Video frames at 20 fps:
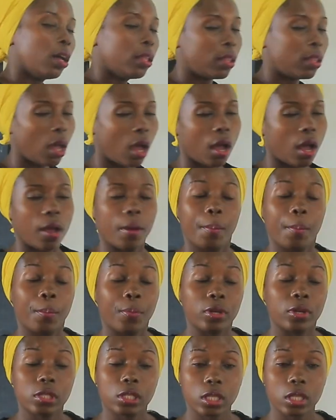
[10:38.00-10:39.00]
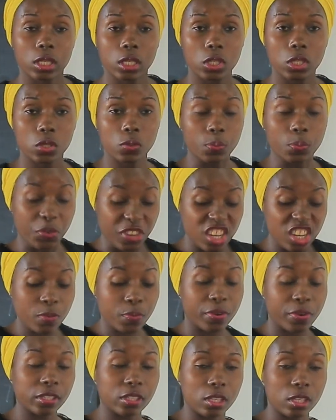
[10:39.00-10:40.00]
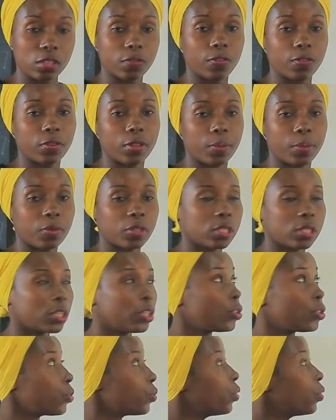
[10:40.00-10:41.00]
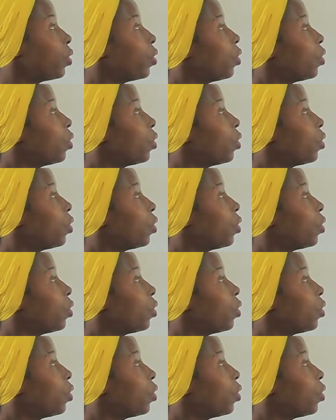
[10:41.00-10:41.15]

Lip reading: the mosquito breeding places for the mosquito.